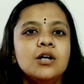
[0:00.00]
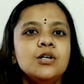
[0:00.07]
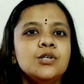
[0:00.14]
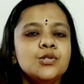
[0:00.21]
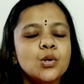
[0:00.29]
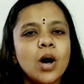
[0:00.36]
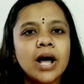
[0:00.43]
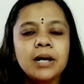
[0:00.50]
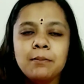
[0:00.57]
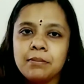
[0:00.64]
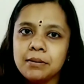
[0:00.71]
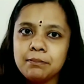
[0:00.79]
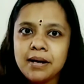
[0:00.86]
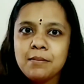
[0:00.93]
So I
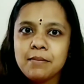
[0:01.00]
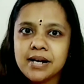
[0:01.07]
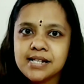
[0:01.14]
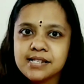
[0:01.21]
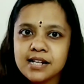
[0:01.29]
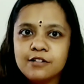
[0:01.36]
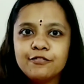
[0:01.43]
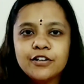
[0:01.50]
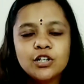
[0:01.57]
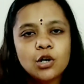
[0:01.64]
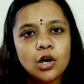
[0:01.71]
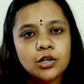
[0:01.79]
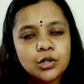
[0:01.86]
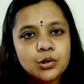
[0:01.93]
prepared myself in
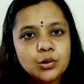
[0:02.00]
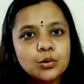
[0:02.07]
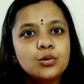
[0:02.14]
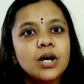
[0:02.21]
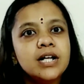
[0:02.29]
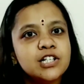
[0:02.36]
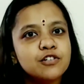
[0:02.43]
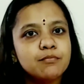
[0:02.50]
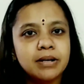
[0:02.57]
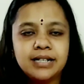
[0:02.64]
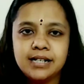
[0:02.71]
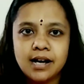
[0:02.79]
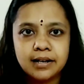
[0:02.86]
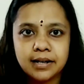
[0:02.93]
order to achieve my
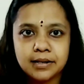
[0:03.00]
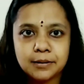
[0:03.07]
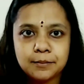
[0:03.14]
target.